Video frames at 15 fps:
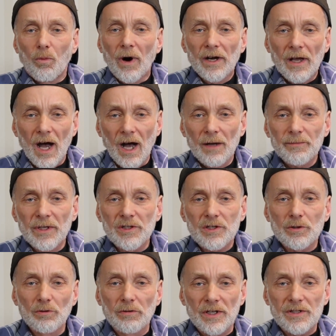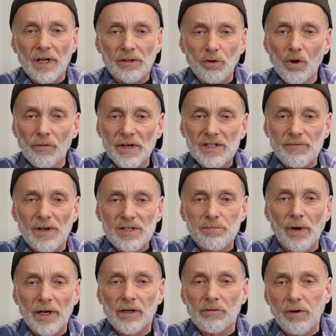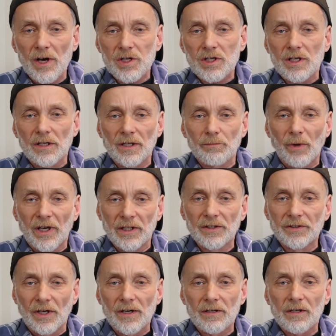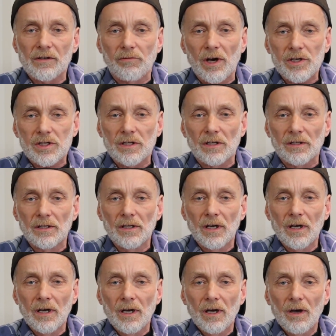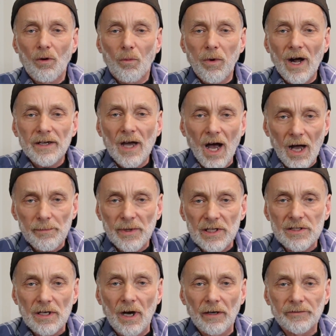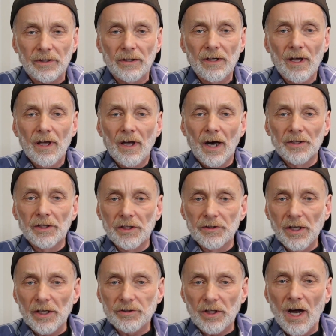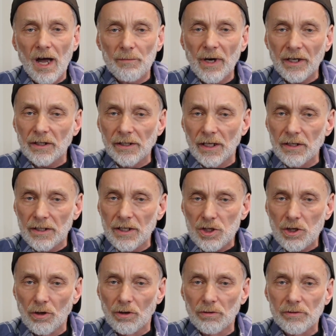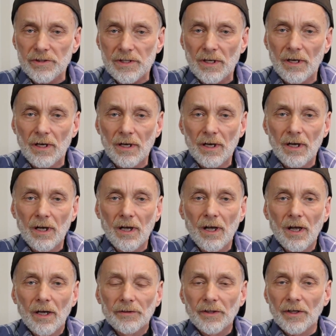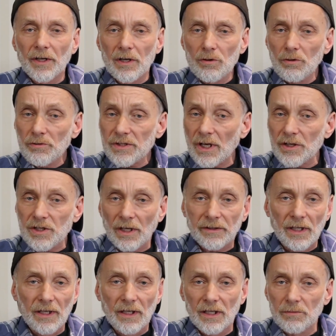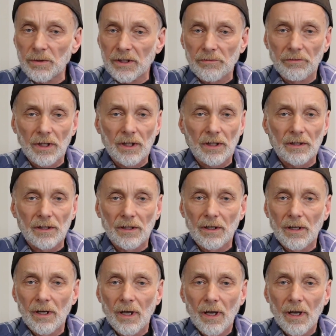What happens to us? That always was my question, in my internal question. What happens after? And in that drama clearly shows there is no such a thing in between.